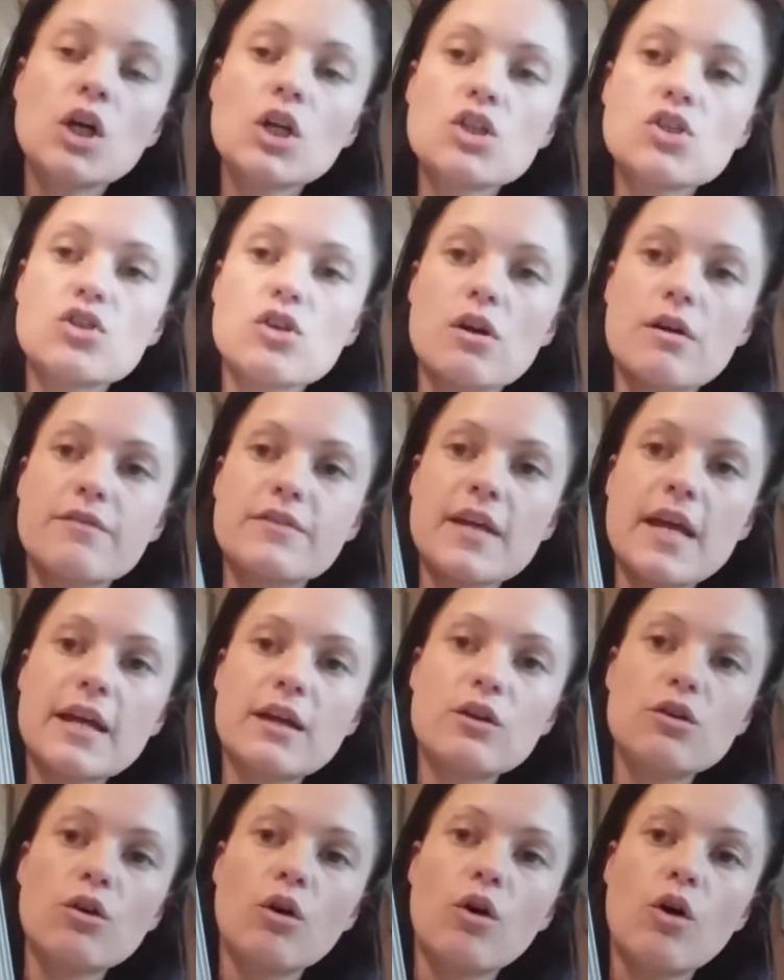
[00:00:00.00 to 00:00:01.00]
So I've
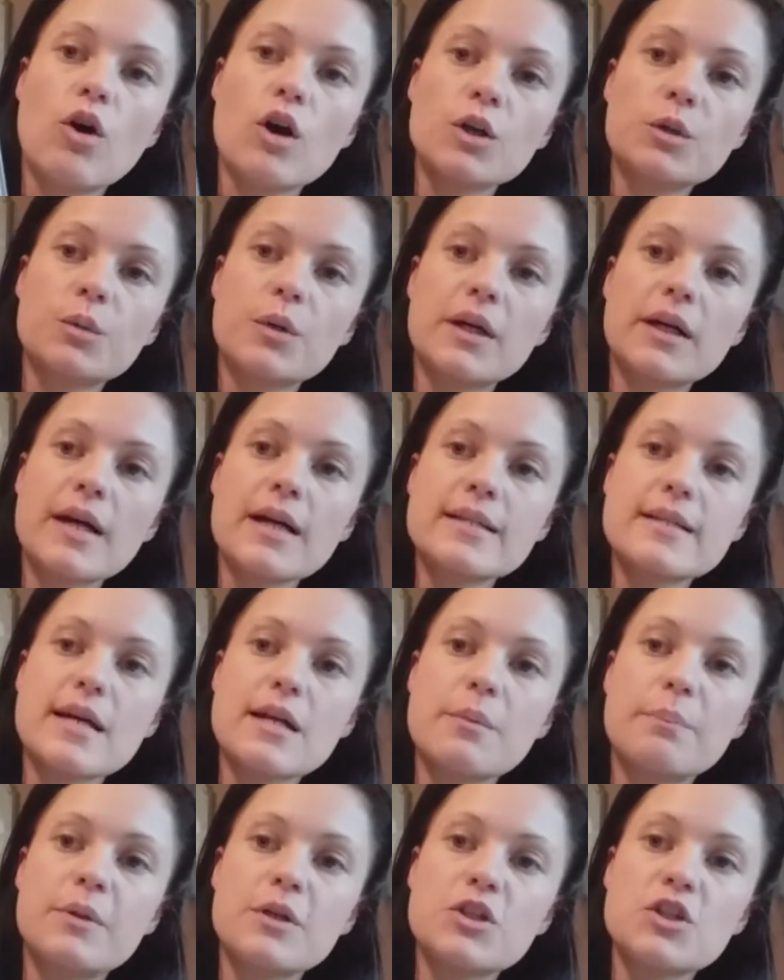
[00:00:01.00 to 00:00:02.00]
taken her artwork, cut
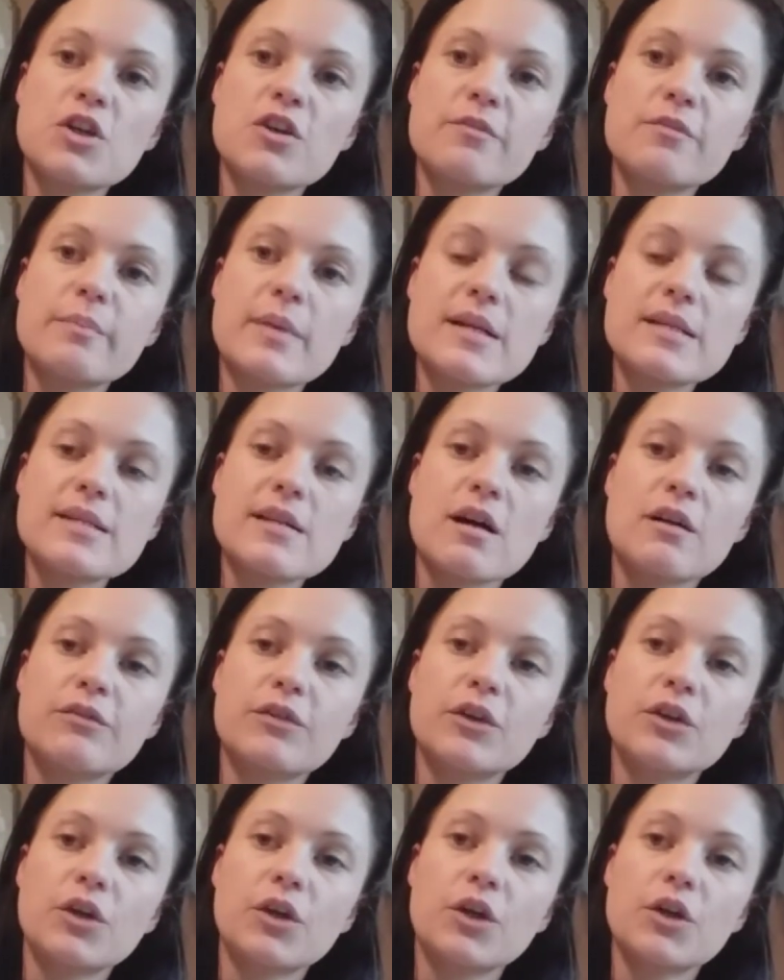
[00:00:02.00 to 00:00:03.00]
out a picture of myself
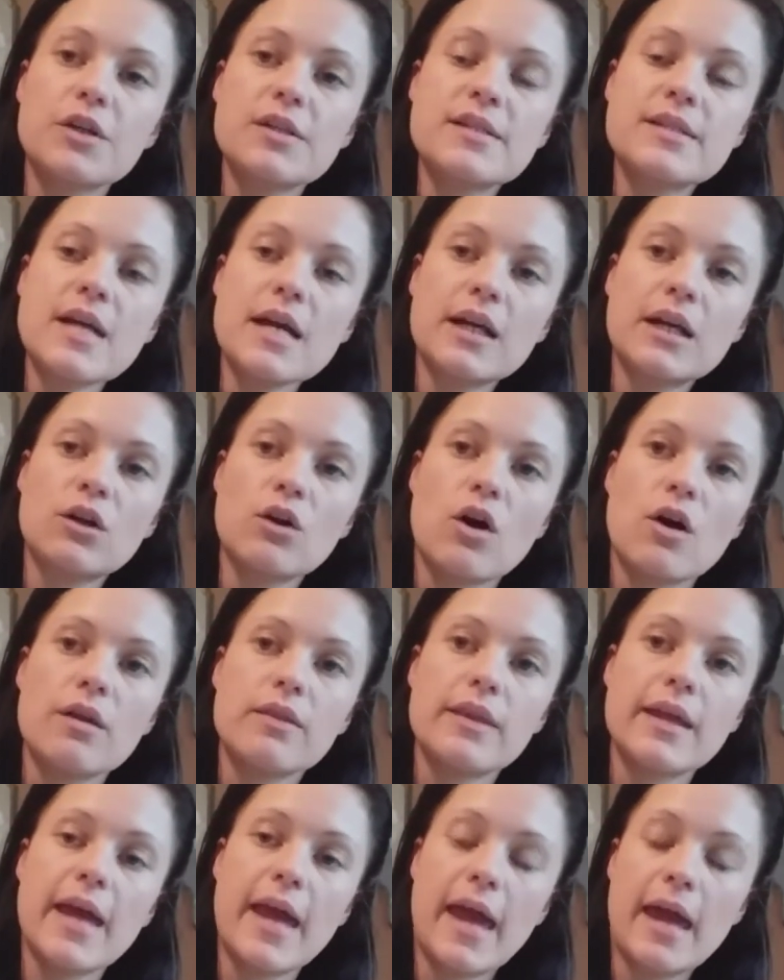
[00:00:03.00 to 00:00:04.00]
and her, stuck it
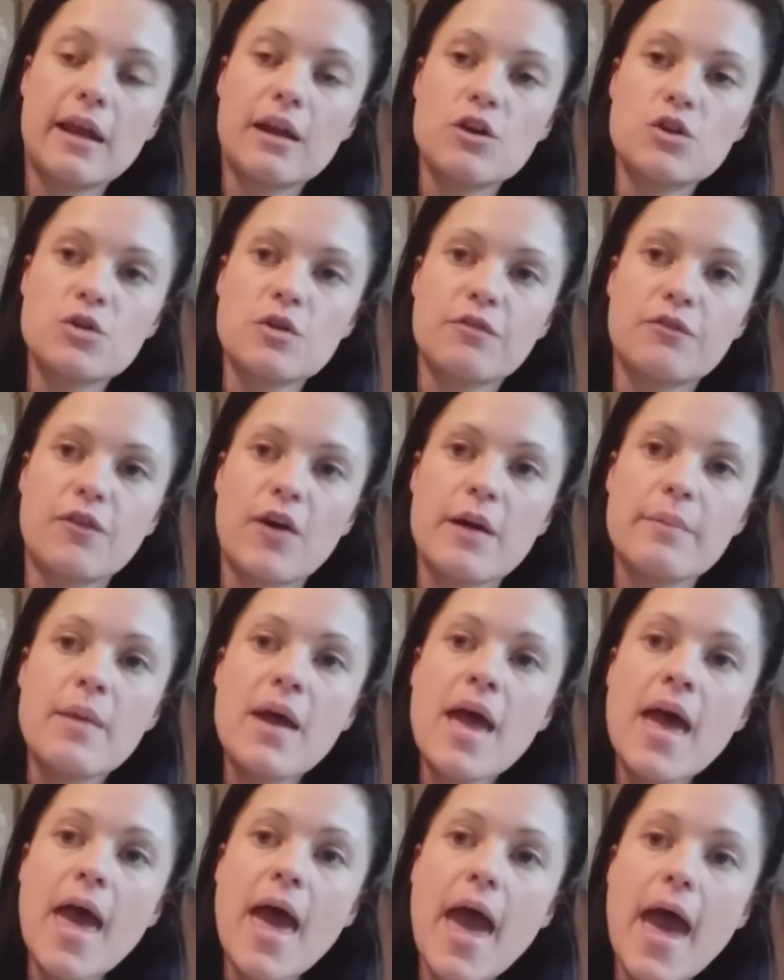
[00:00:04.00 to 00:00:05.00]
on there, added to a frame,
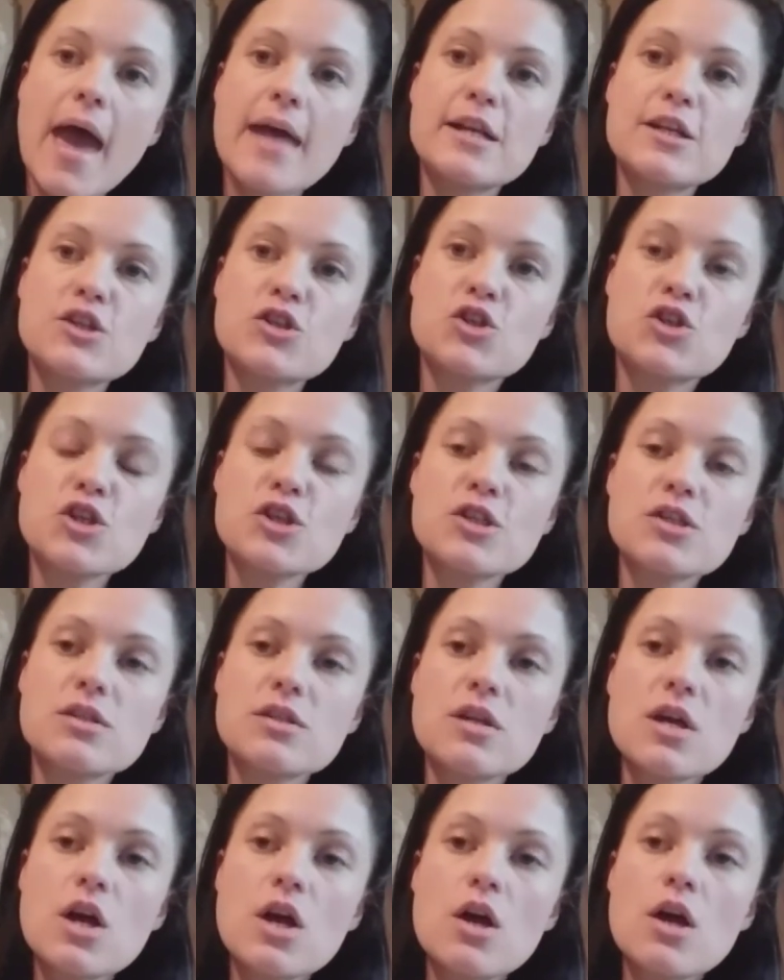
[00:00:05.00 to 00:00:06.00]
and it's just